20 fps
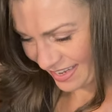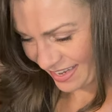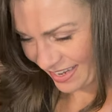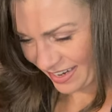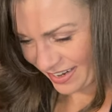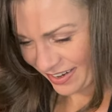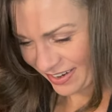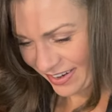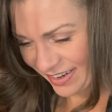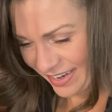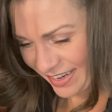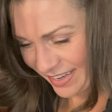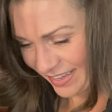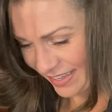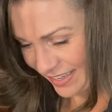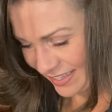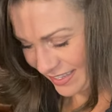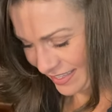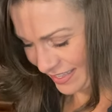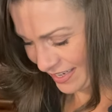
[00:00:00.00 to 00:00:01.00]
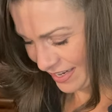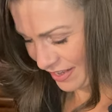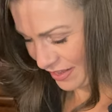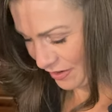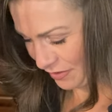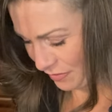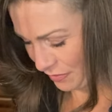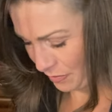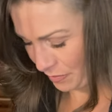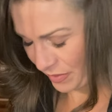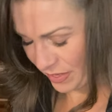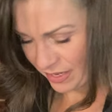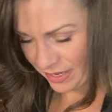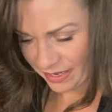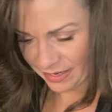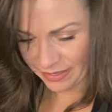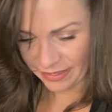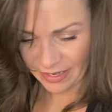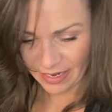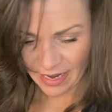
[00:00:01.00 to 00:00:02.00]
All right, that's another
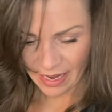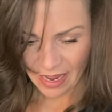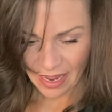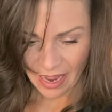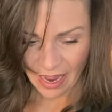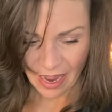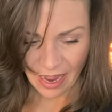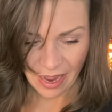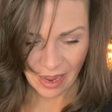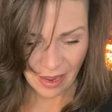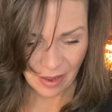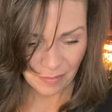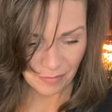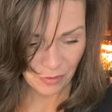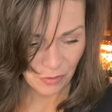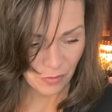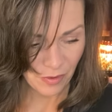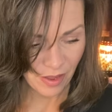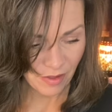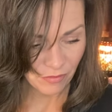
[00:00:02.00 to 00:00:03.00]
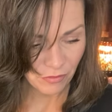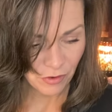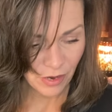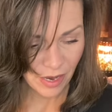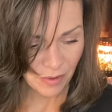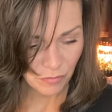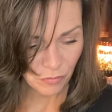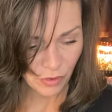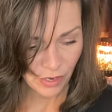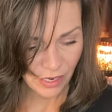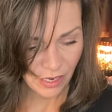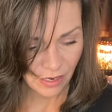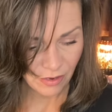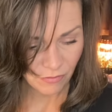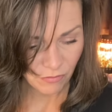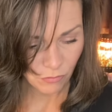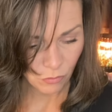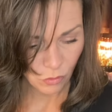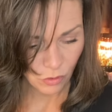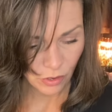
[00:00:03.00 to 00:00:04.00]
repeat. Whoever I'm reading
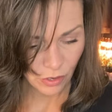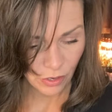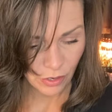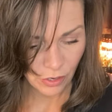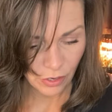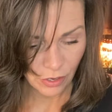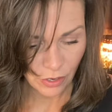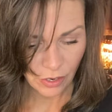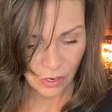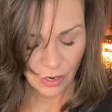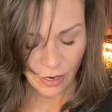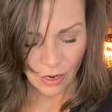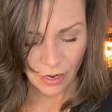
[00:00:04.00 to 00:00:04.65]
for,